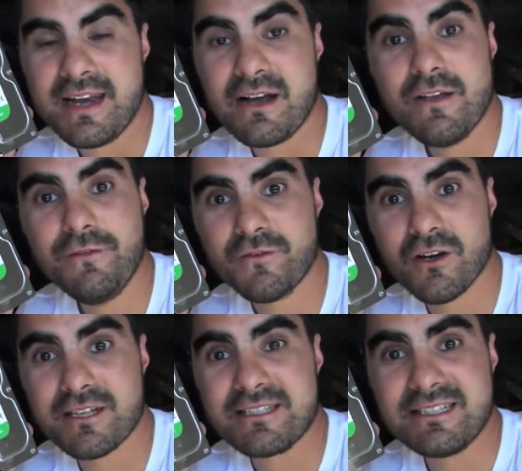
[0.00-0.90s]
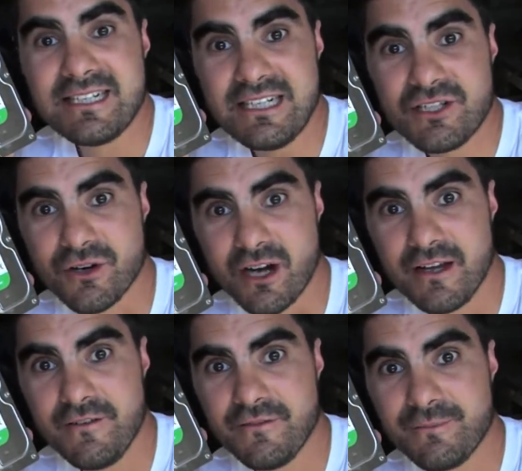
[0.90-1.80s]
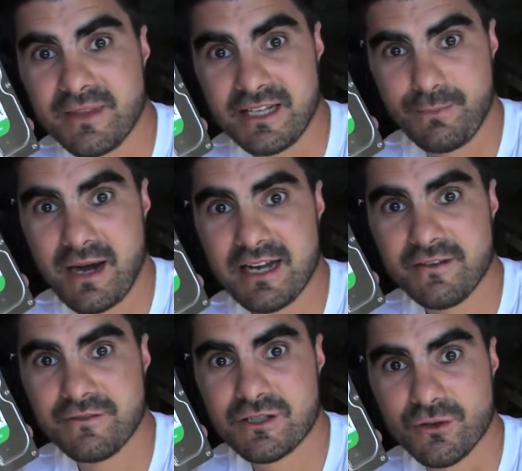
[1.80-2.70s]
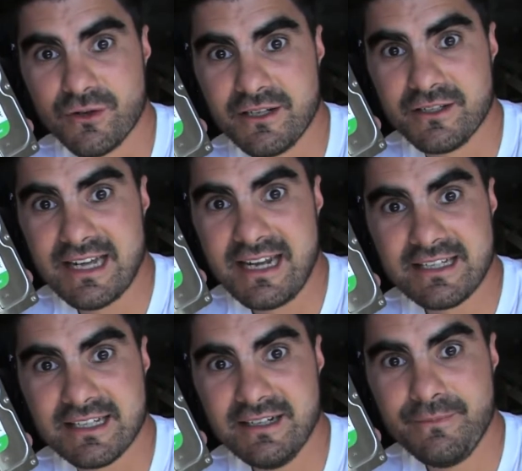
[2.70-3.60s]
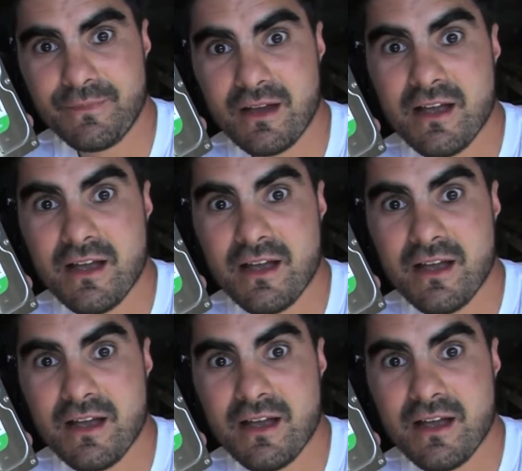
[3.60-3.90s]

Now, if you've got a D drive that's part of storing your data,